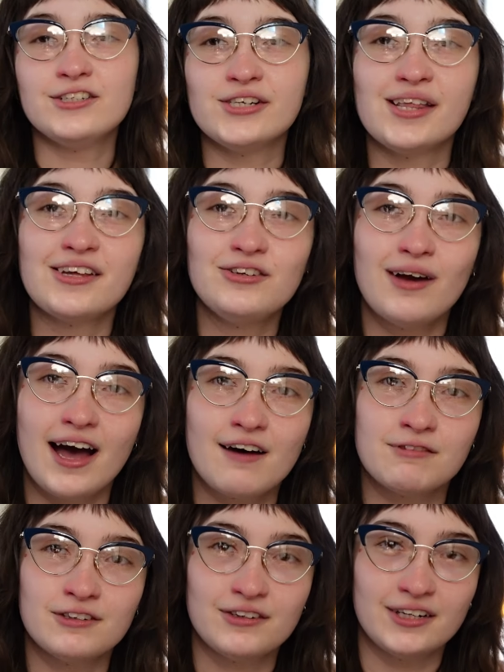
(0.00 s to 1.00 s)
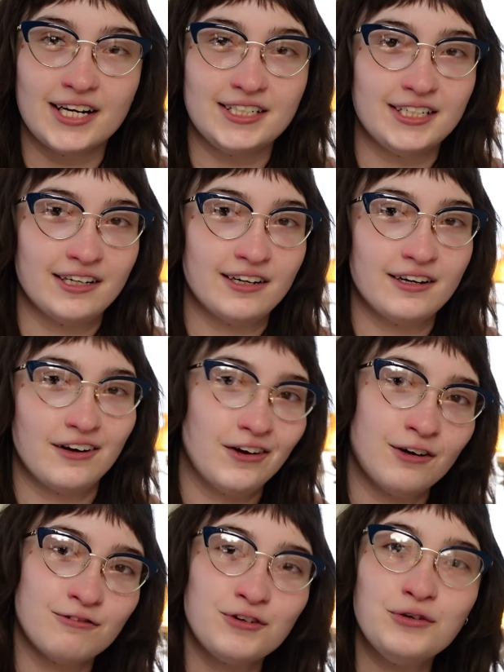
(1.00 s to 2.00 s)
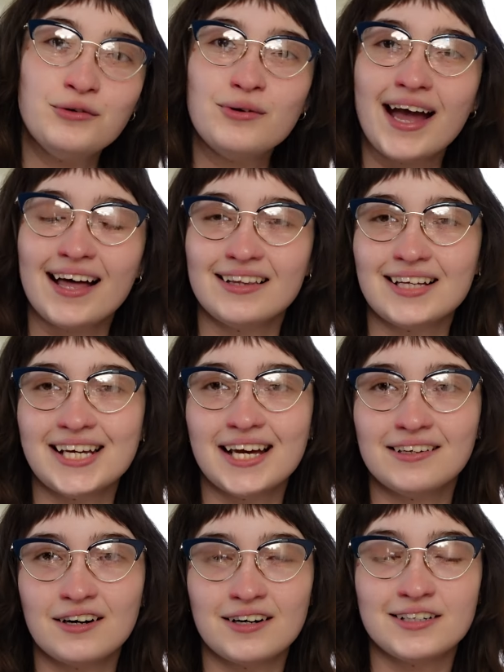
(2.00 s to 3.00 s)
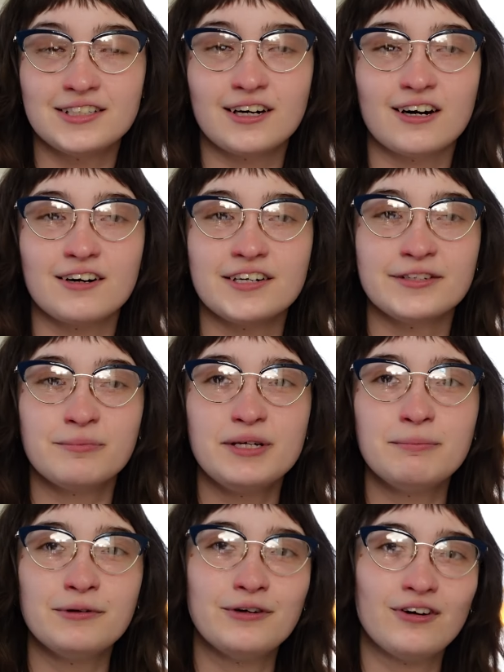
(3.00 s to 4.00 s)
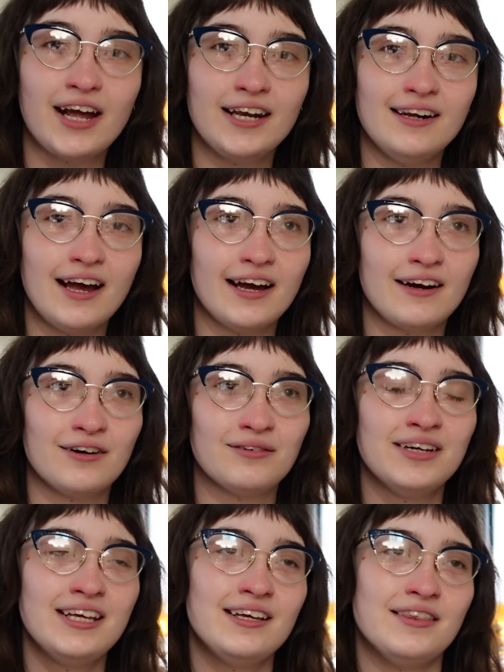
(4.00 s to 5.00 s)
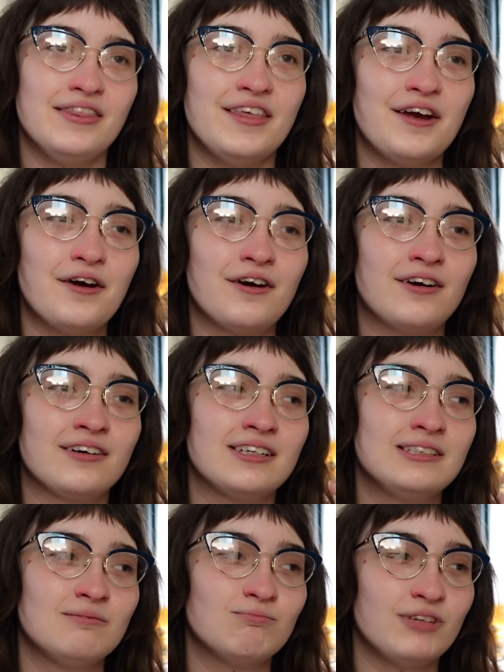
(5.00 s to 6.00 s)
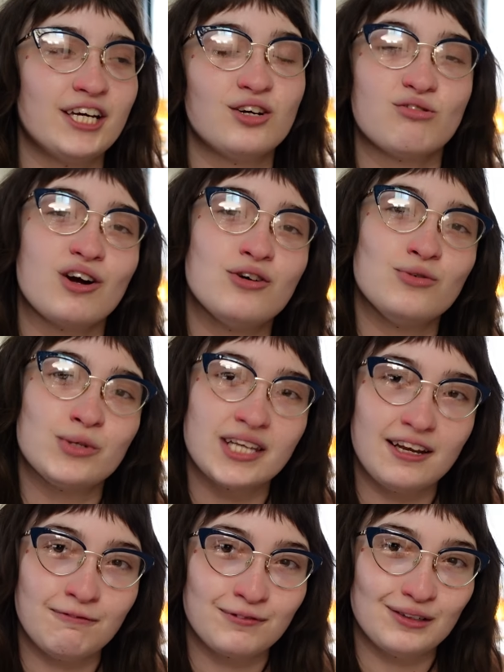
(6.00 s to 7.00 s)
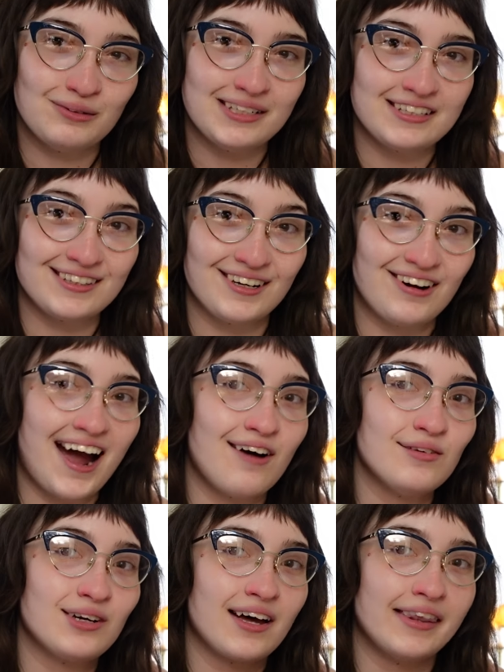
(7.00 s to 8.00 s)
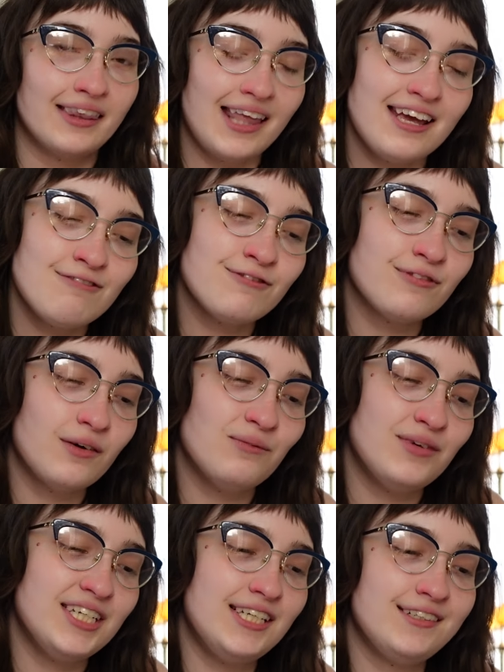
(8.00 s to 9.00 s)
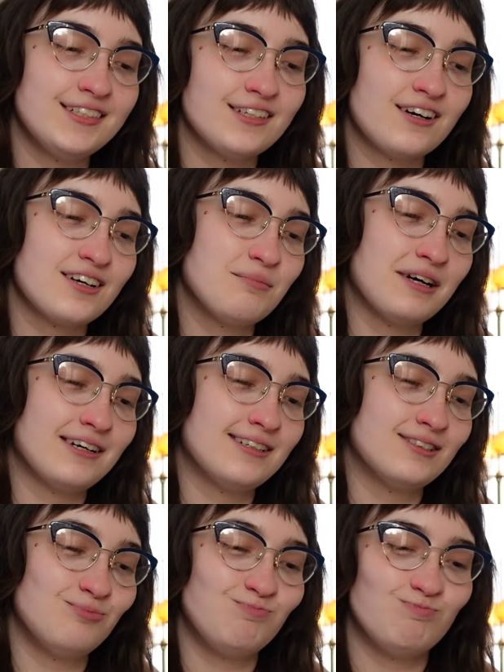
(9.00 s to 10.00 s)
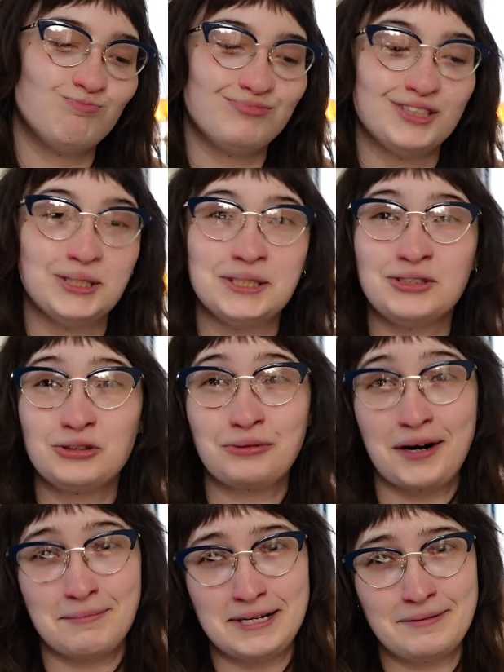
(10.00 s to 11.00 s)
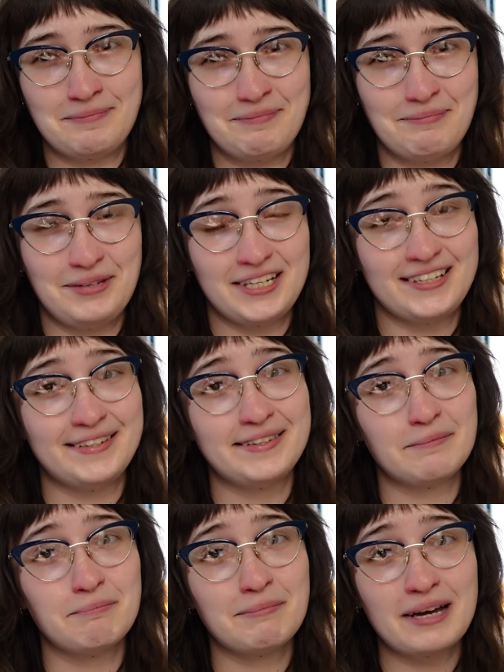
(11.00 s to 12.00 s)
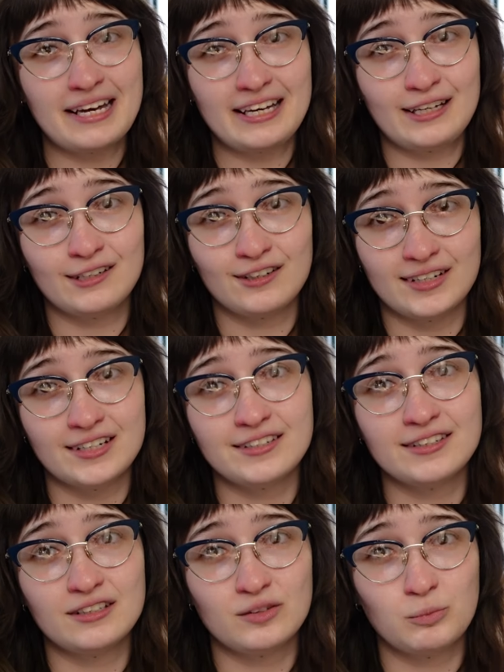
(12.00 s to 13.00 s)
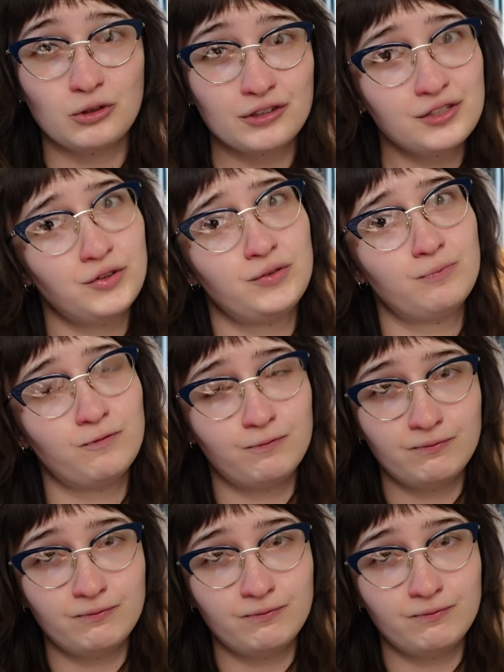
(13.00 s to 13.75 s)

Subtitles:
Now that you have a good idea of who Ellie and Gaunt are as people and how their heroes influence their outlook on life, we need to talk about the trauma, because my goodness, this book is